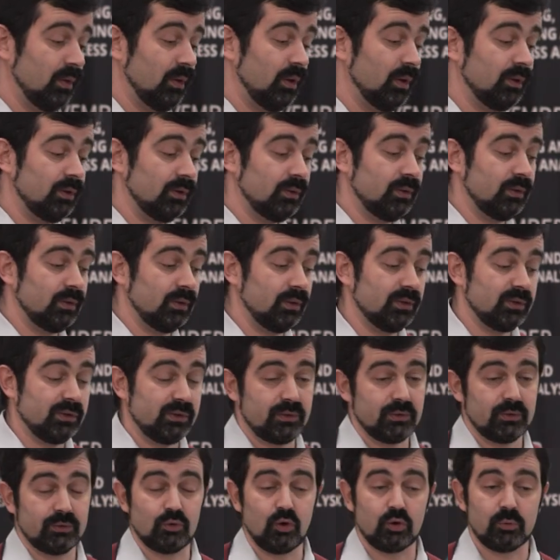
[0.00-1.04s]
and
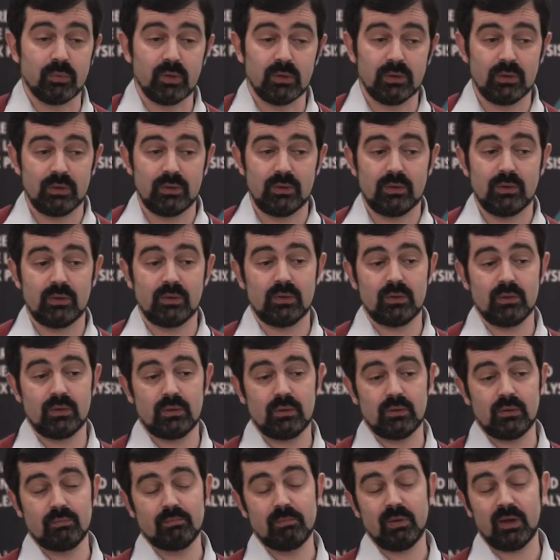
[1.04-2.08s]
it's normal
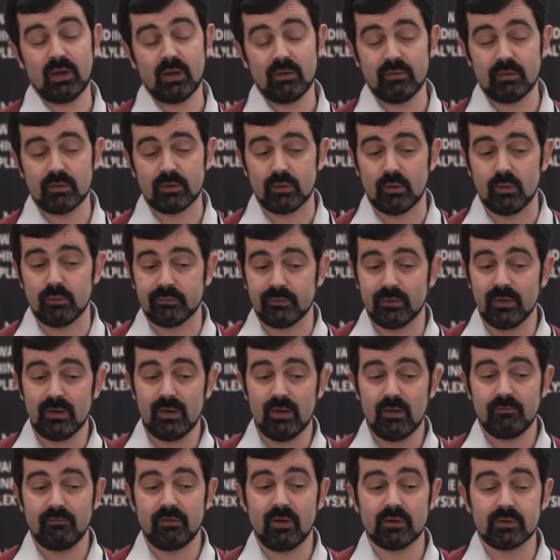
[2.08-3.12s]
behavior of
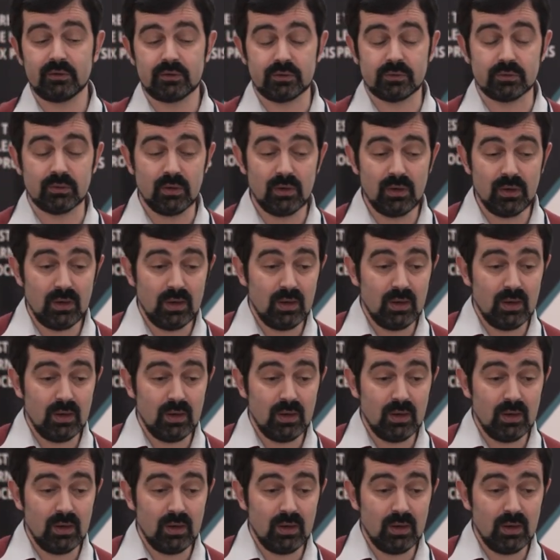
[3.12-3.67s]
function.